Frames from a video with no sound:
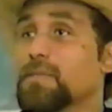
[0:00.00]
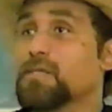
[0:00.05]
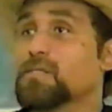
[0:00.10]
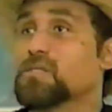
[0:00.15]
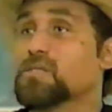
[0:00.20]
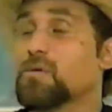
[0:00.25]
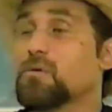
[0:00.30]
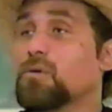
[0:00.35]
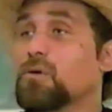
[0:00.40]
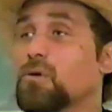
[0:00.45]

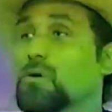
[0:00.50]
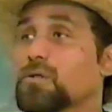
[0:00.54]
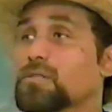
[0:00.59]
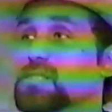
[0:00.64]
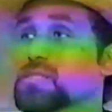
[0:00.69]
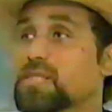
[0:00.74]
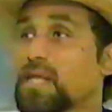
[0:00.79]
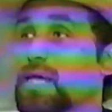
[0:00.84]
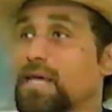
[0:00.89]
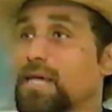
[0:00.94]
so-called
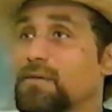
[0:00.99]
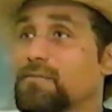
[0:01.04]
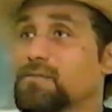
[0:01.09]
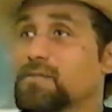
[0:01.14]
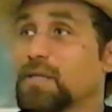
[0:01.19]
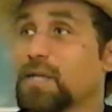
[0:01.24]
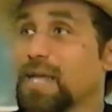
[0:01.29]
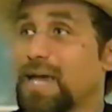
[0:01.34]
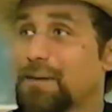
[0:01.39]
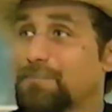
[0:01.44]
slaves,
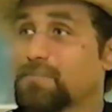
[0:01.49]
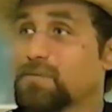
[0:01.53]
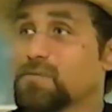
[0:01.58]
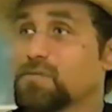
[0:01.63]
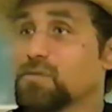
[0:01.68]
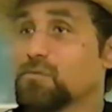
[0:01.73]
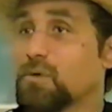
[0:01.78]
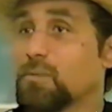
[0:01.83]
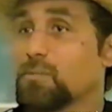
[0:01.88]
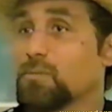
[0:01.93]
the
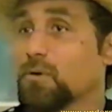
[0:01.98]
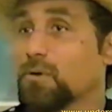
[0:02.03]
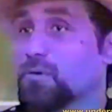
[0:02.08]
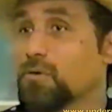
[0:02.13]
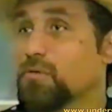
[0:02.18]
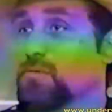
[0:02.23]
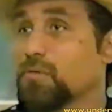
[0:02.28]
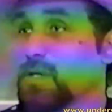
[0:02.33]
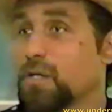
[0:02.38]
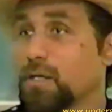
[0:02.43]
captives that were brought
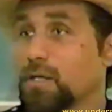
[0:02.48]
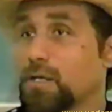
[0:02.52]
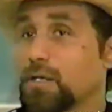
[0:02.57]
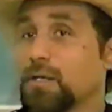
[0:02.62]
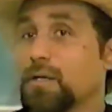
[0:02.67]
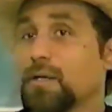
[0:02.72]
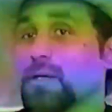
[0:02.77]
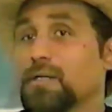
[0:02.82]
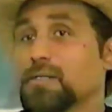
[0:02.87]
over here,